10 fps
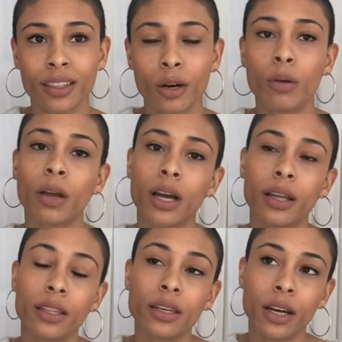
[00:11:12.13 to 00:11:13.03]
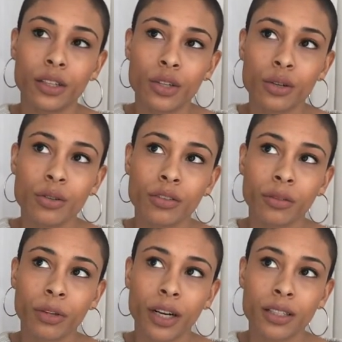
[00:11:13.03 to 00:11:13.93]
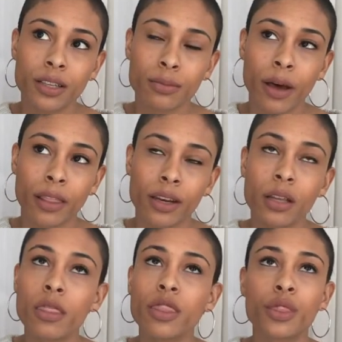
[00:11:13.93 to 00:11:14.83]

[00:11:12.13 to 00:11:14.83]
Oh my God, the nachos from Gracias Madre,